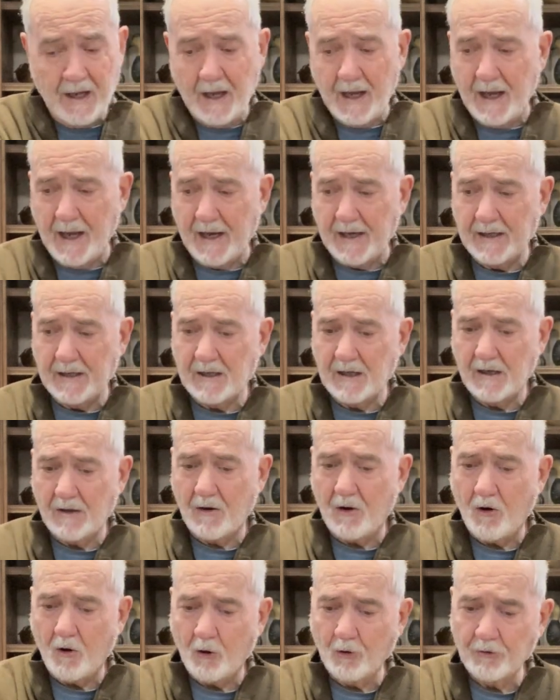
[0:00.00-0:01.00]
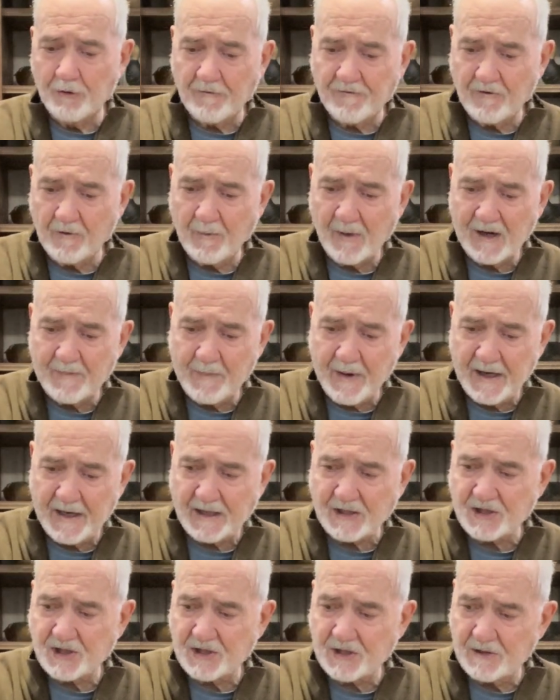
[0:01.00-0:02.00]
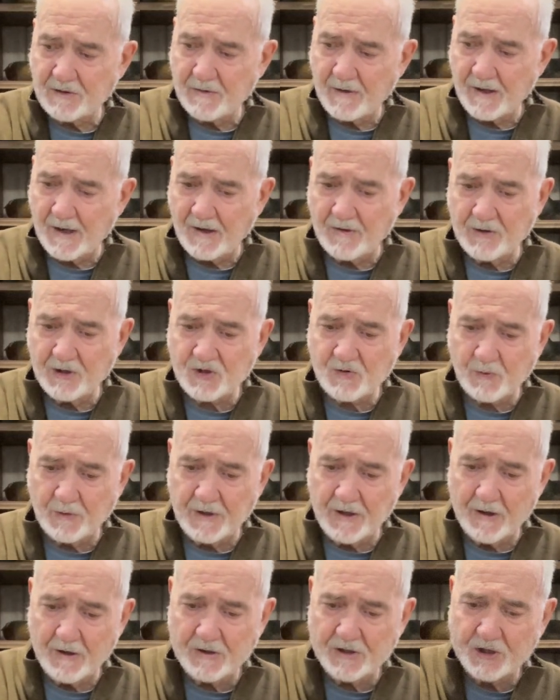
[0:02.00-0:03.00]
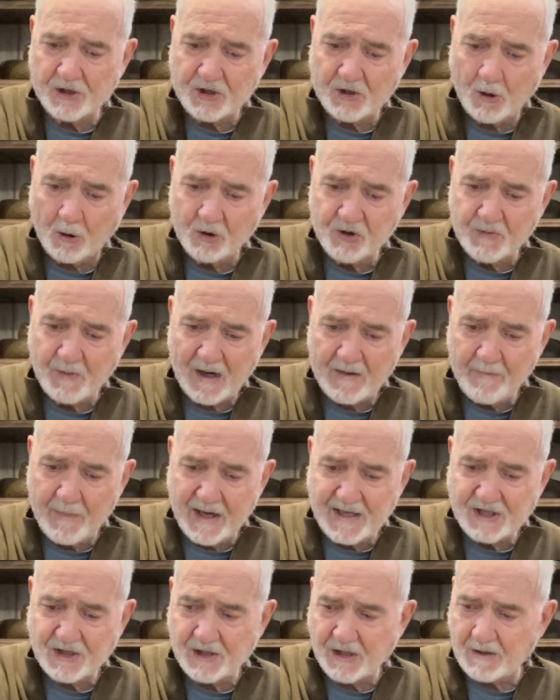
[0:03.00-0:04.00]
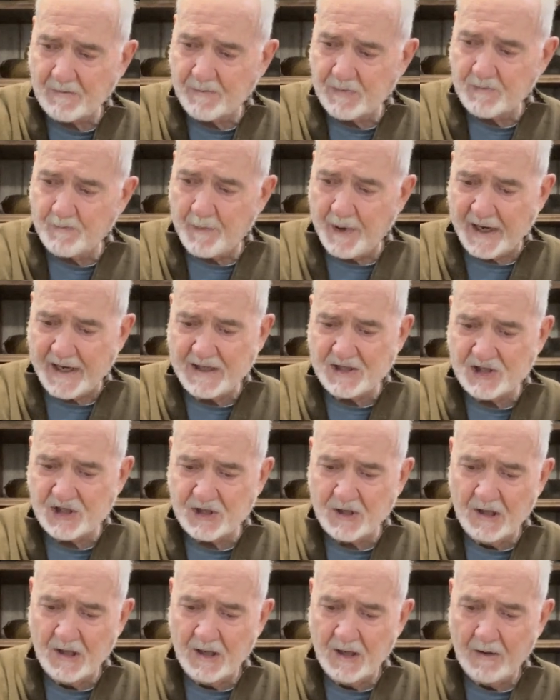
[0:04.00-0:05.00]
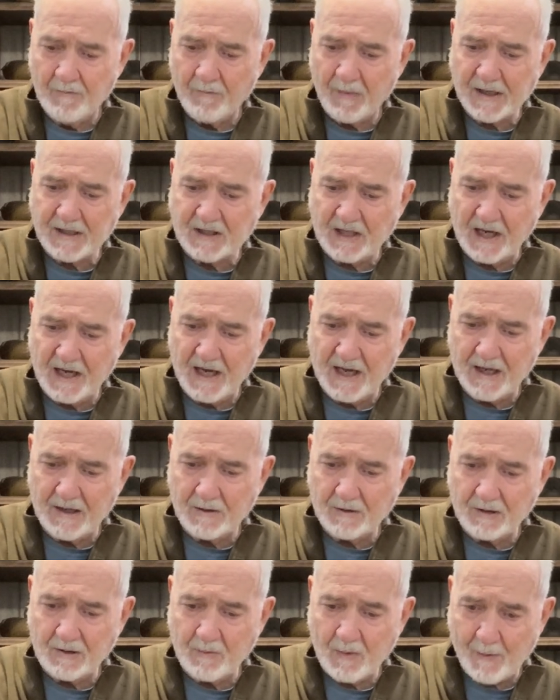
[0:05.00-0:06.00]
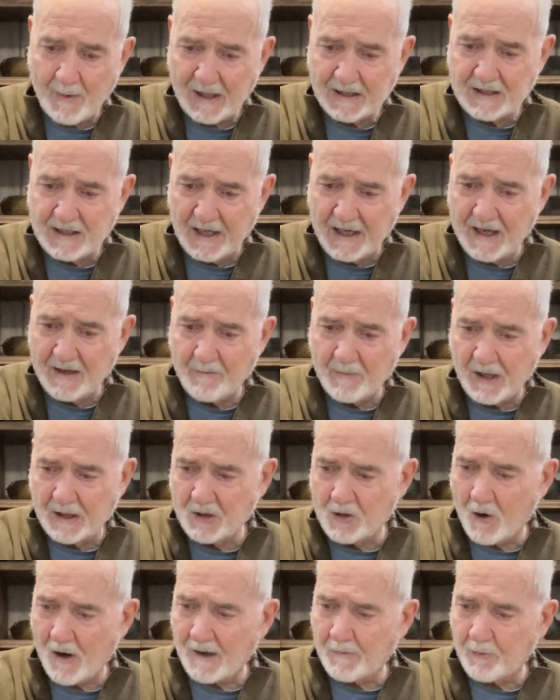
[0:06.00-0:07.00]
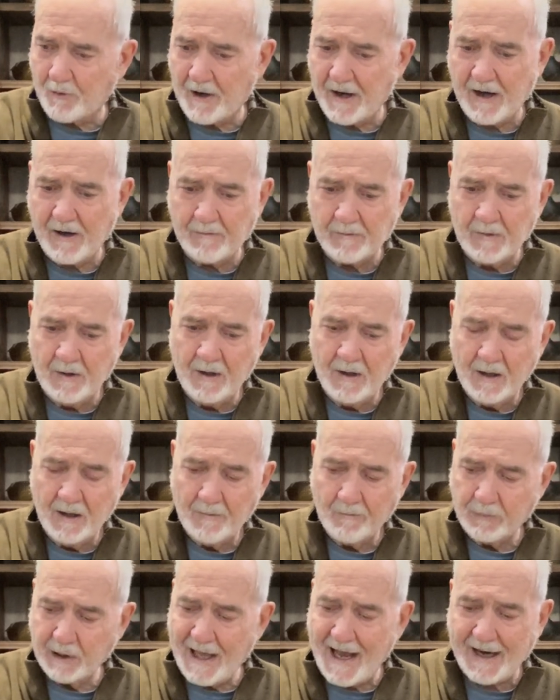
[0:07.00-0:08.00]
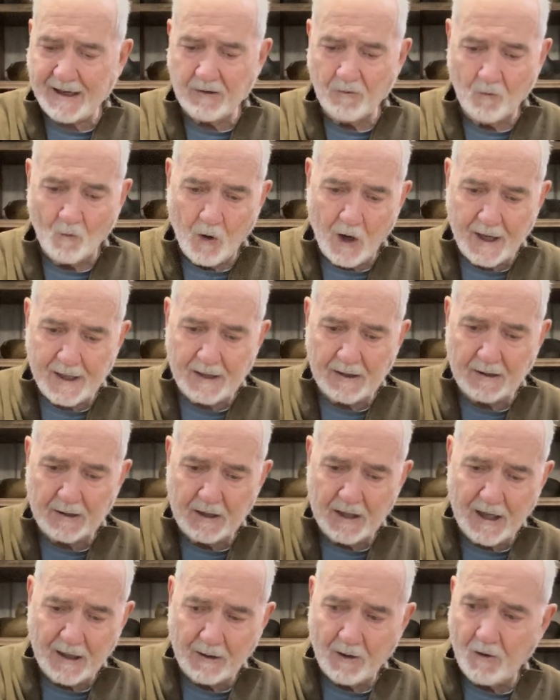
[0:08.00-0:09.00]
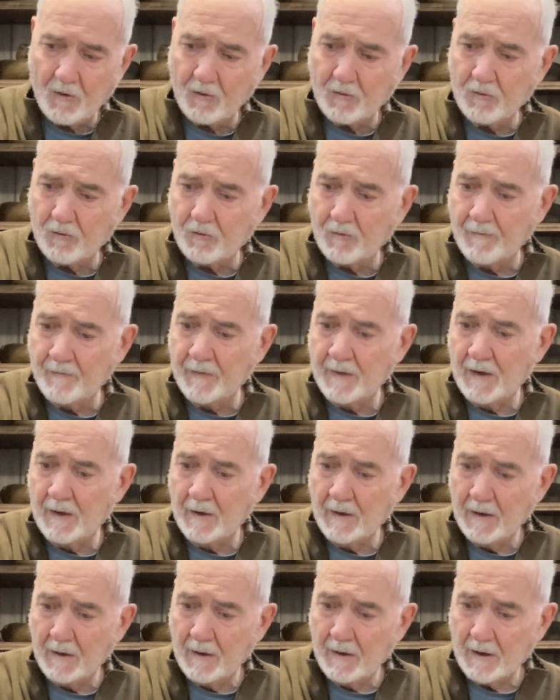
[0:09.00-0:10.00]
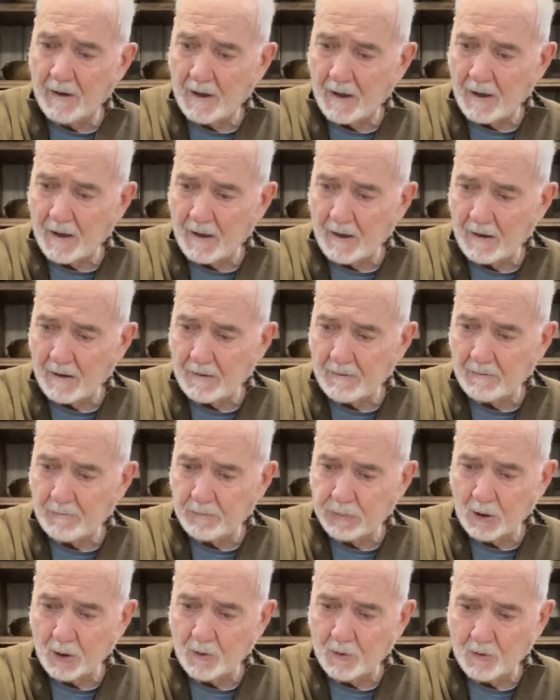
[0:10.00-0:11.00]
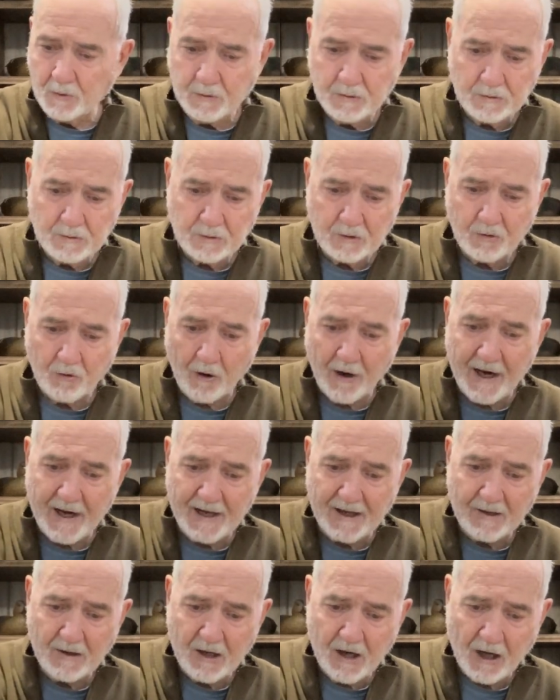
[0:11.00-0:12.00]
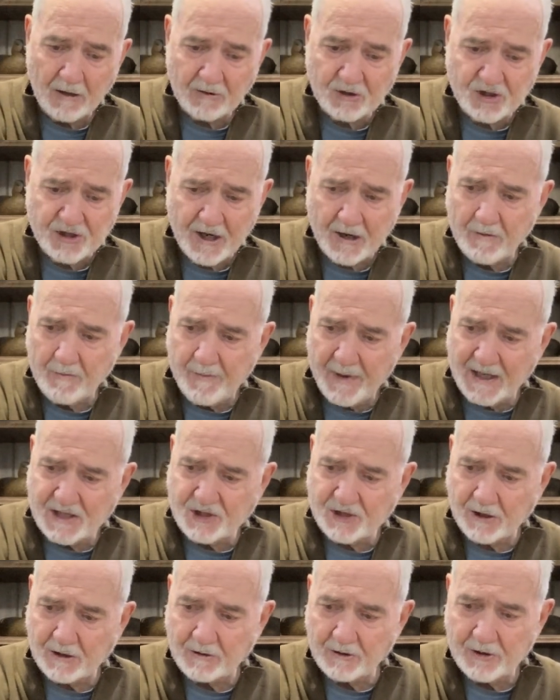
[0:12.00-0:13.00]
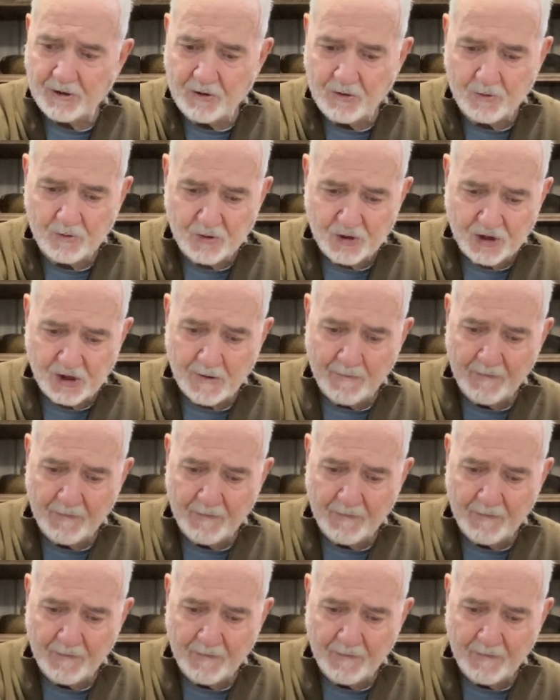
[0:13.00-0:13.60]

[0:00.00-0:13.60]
a holder for my paints. And this one here just holds my basic paints, my tan, my dark brown, black and white, yellow, blue, gray, colors that are basically used